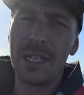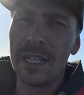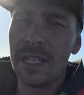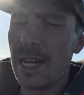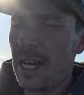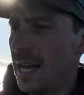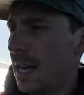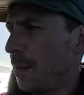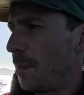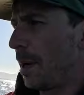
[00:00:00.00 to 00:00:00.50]
here
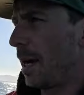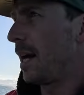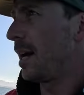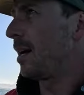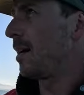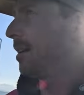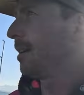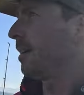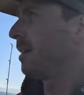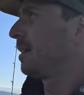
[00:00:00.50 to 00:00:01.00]
to help
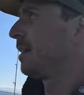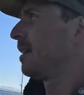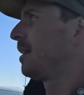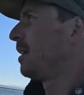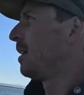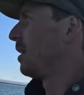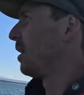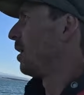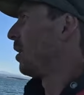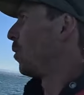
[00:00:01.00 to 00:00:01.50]
out
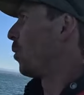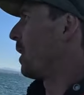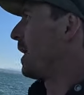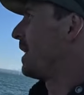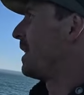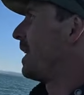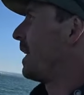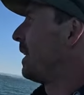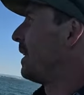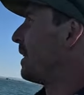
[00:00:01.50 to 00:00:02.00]

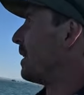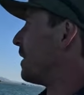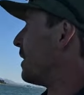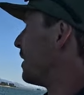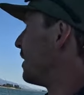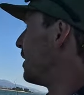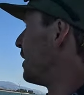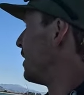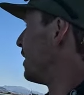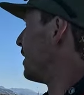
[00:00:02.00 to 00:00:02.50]
when
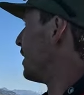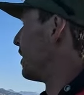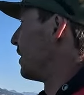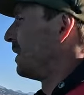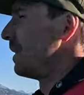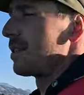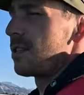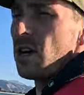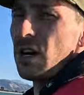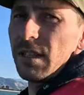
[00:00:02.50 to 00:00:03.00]
needed.
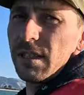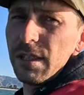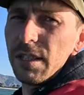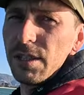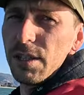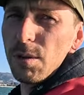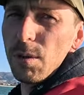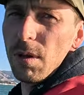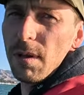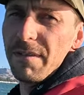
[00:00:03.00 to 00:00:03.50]
These guys are going
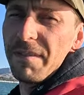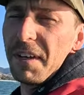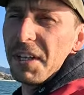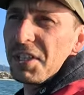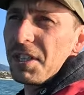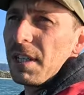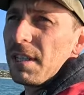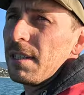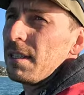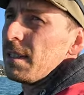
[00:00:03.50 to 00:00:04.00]
to do all the
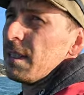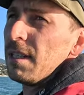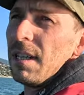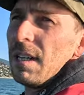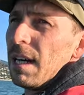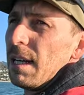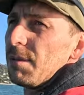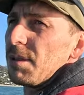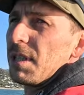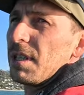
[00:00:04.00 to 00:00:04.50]
fishing.
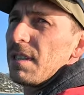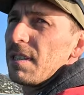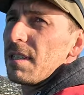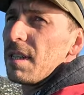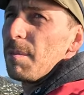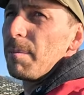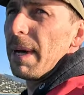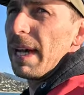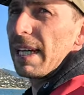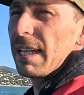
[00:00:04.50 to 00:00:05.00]
I'm just going to
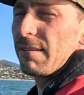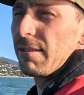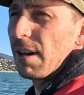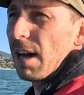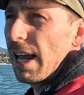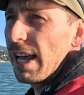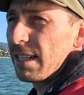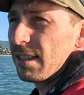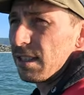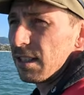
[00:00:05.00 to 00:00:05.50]
sit back and
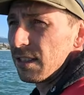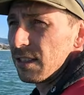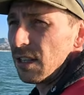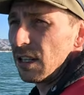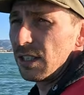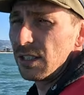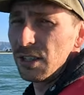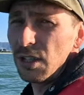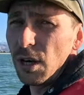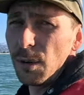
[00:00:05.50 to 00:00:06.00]
relax because
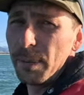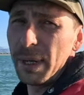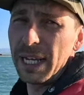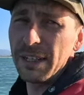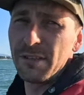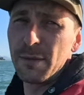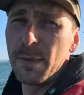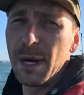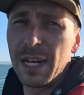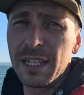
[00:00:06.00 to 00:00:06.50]
I just got
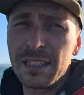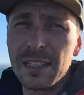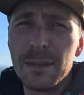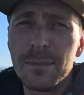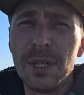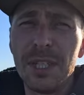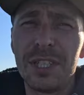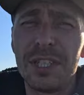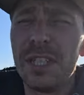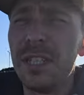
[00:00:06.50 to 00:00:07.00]
back from a hunting
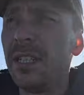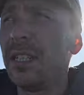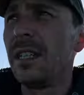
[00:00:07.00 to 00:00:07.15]
mission